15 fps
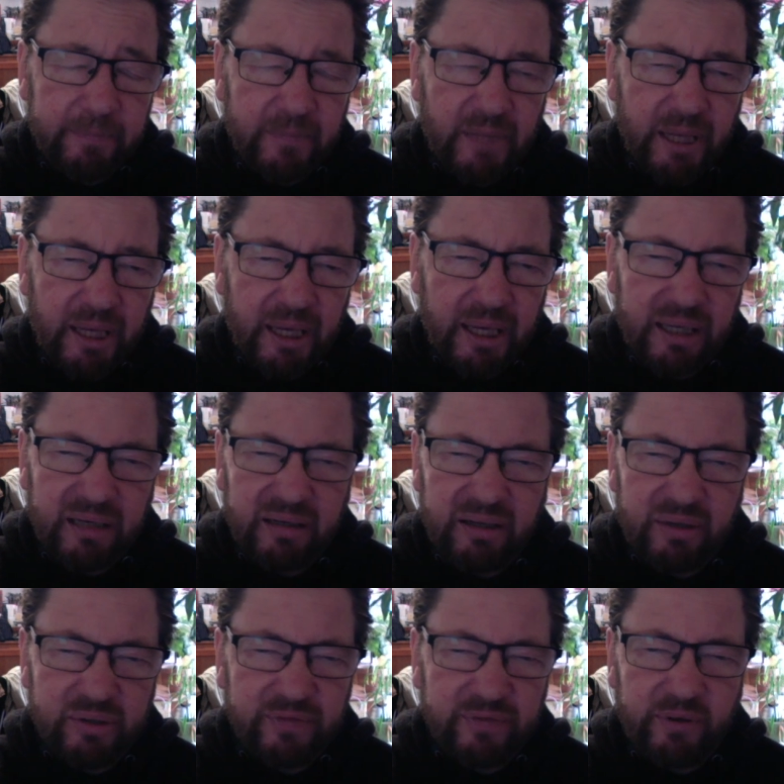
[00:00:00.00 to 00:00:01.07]
And there
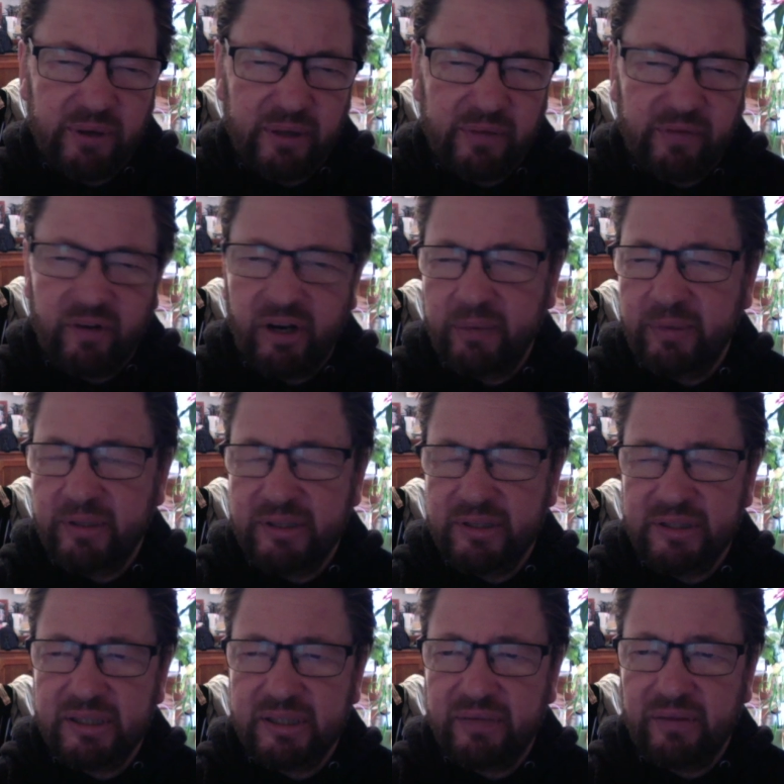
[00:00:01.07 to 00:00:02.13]
was a few other vitamins and
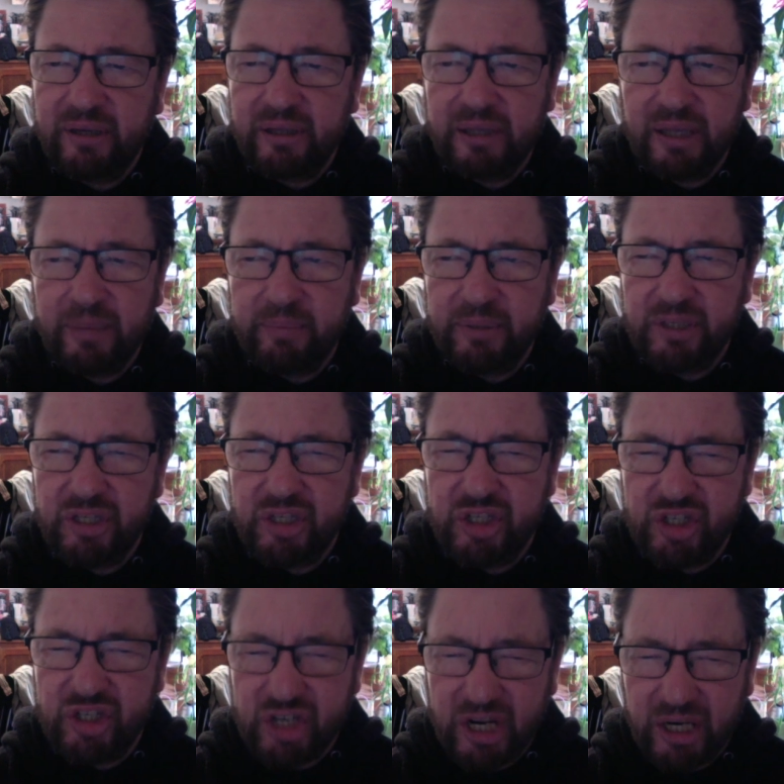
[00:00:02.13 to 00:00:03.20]
stuff like that, but
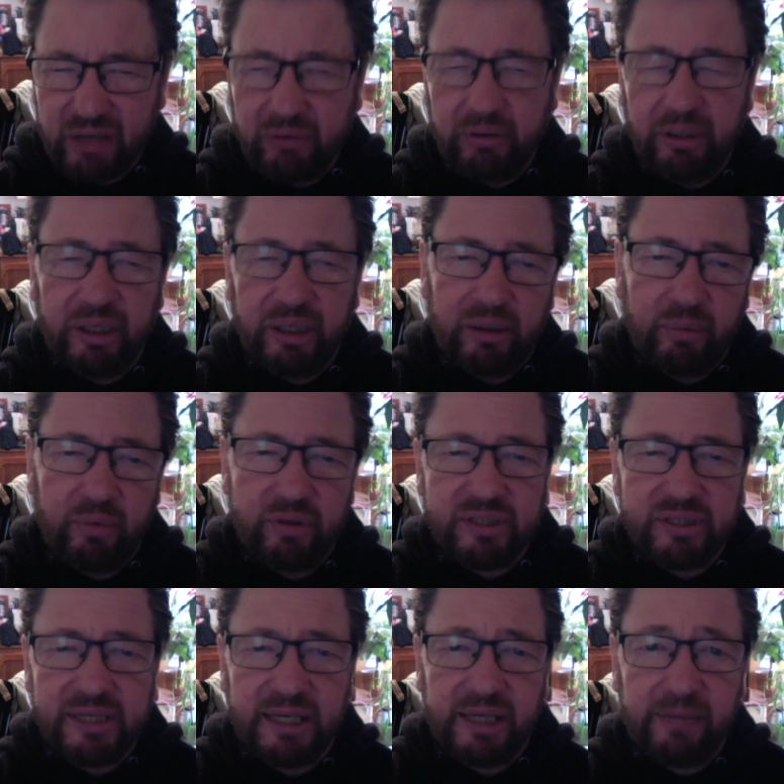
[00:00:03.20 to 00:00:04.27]
generally I
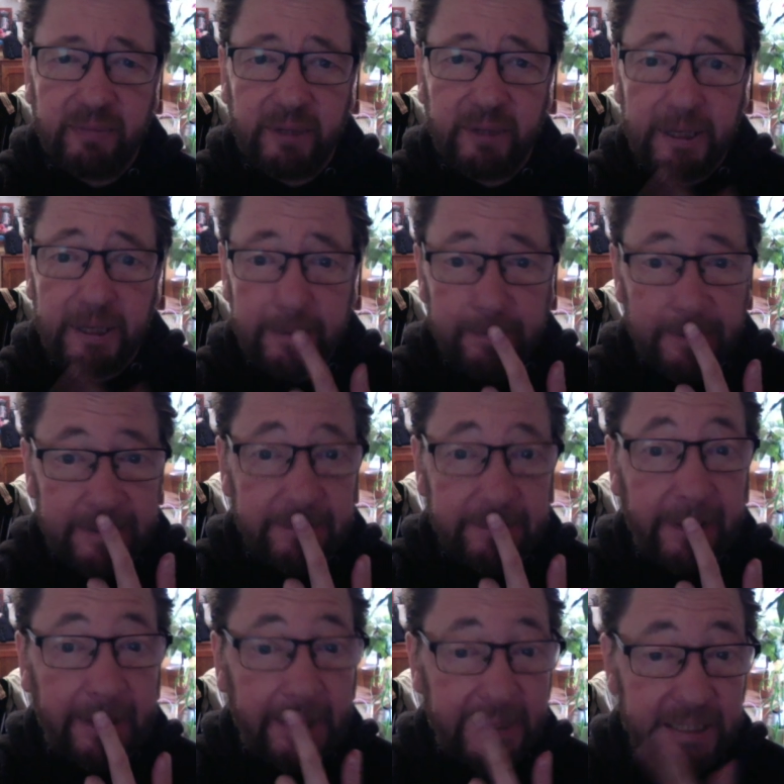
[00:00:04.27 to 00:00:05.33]
wasn't taking much
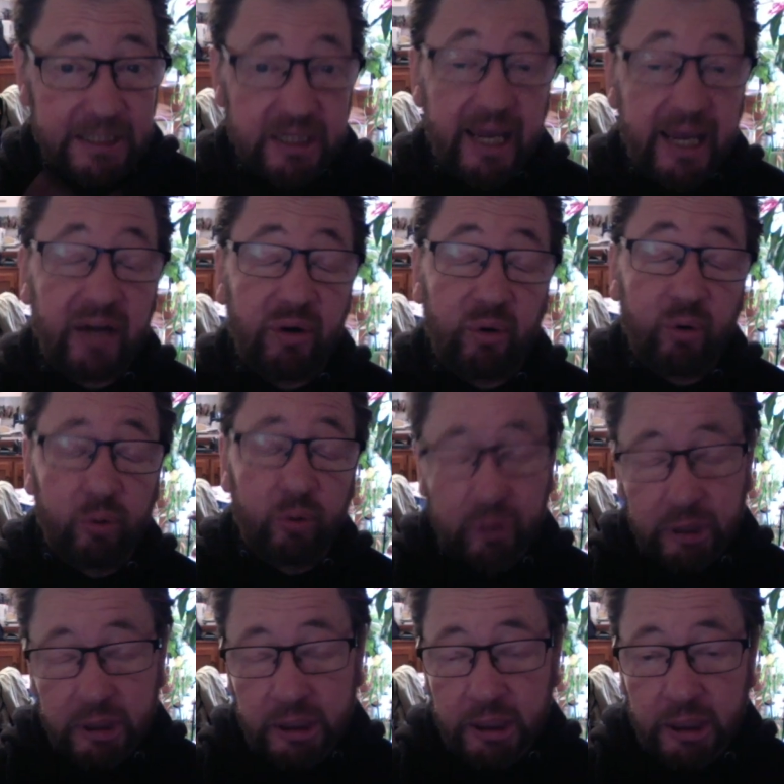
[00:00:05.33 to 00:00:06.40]
medication at all
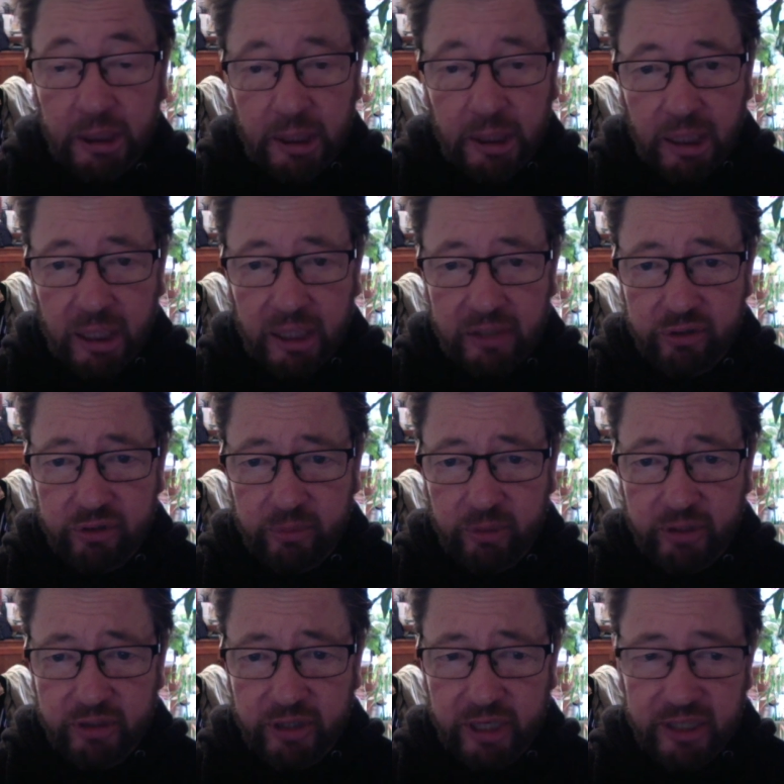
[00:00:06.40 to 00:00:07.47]
during my
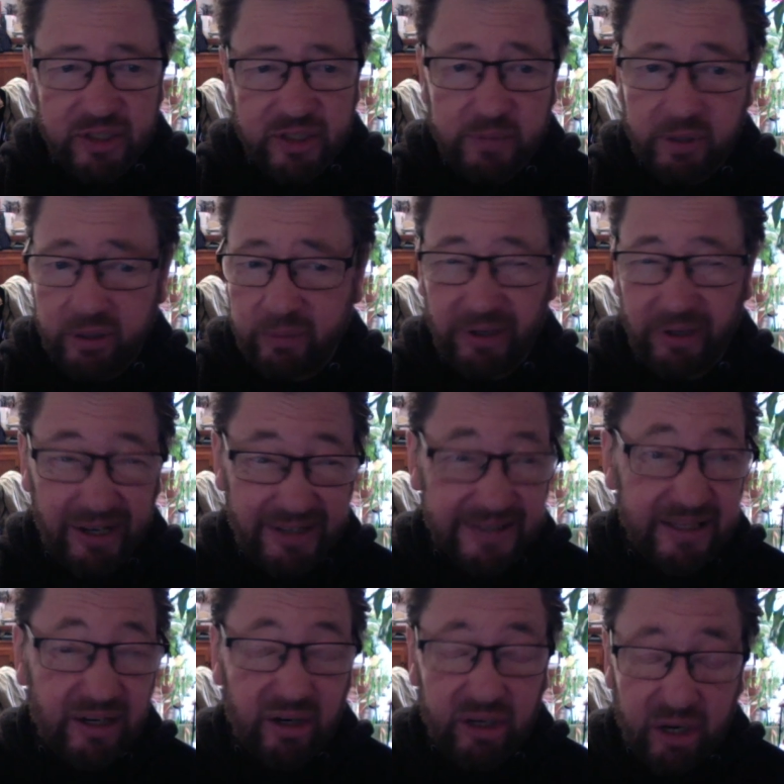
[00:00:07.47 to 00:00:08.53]
dialysis period. But like I
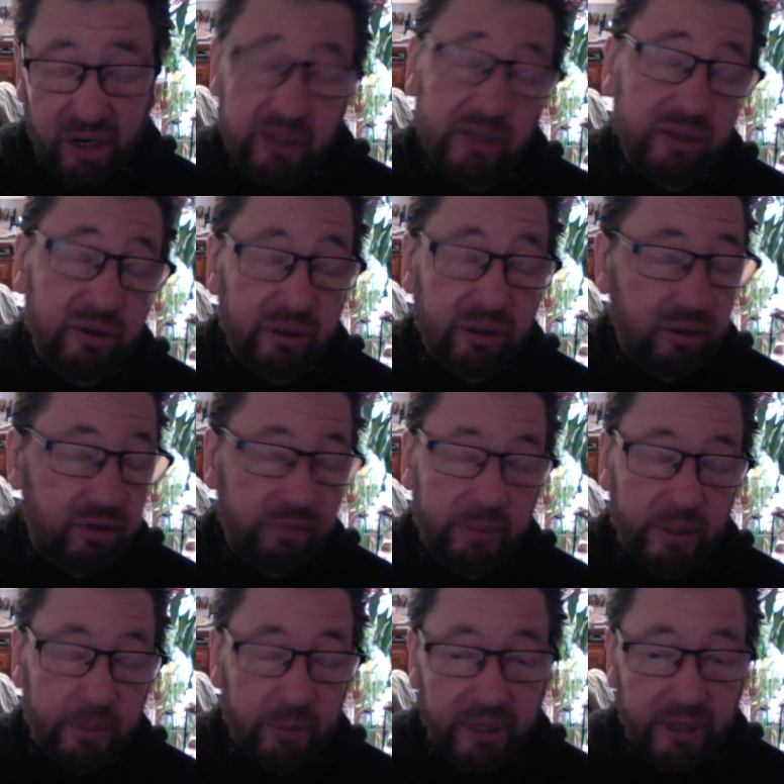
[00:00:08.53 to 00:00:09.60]
said, I know that there are a lot of
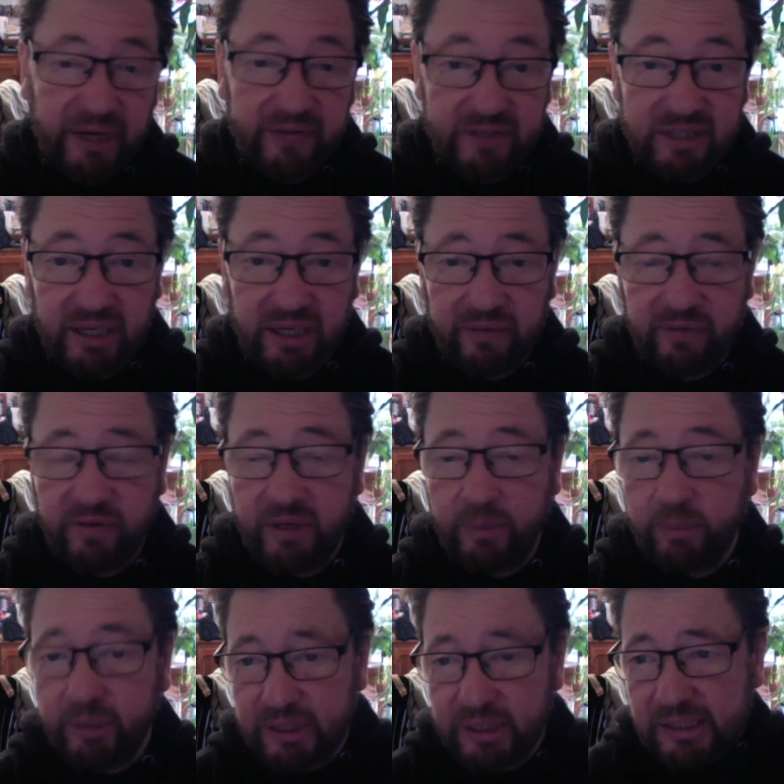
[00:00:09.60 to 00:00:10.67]
people that have to take a fair
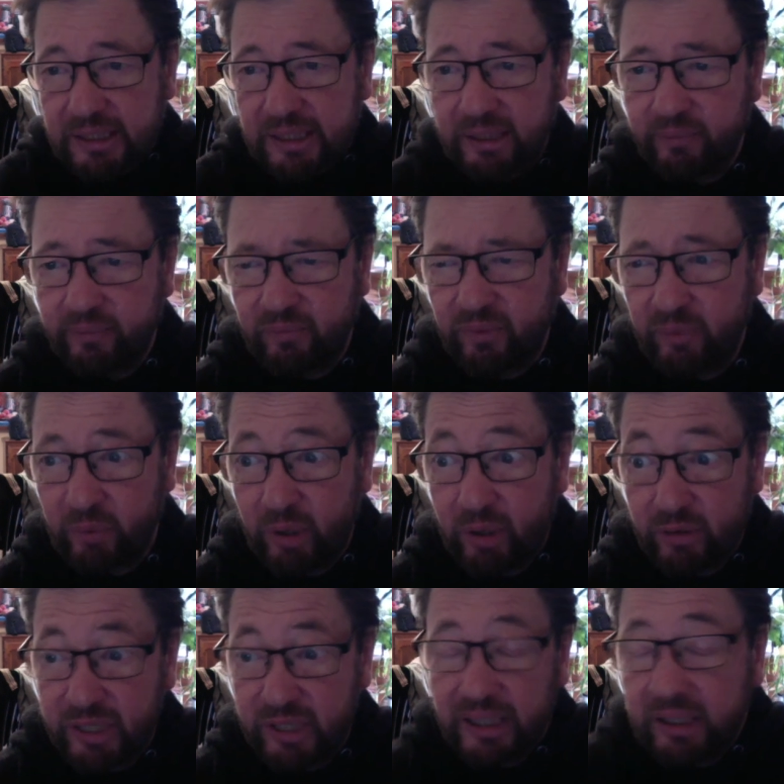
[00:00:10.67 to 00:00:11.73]
bit, where I
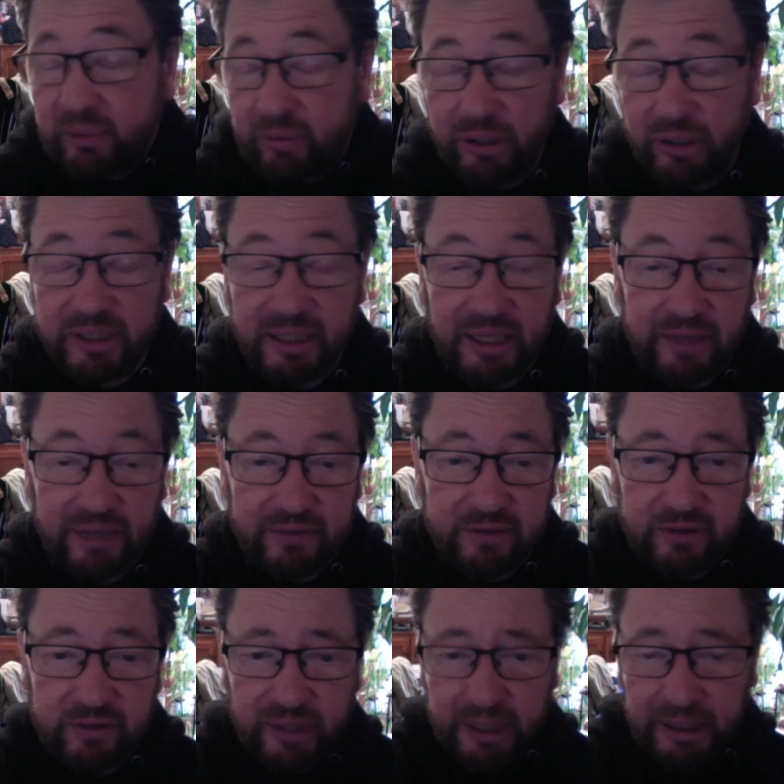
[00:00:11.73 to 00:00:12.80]
was lucky where I didn't have to
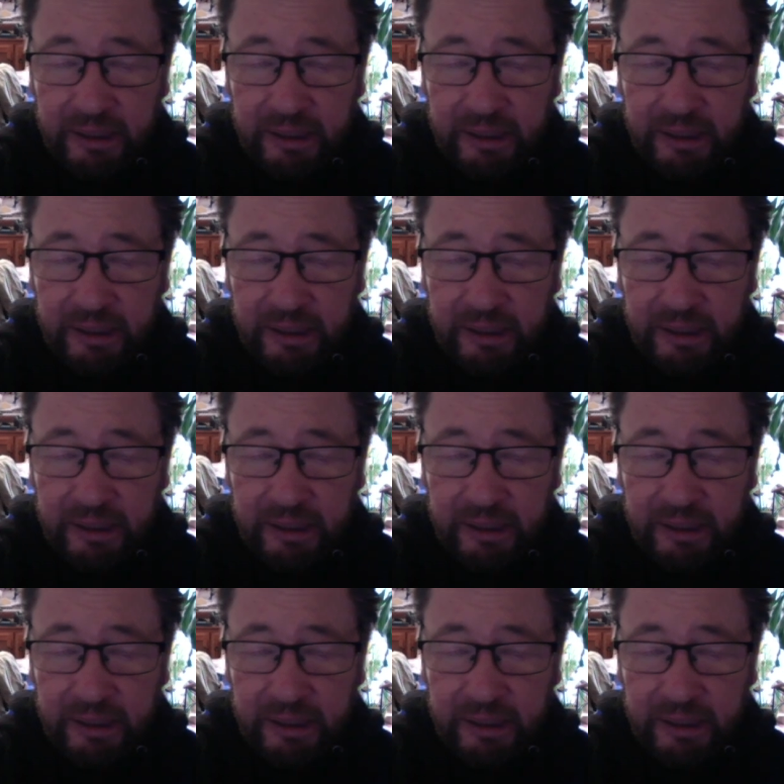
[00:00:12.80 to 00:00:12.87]
do that.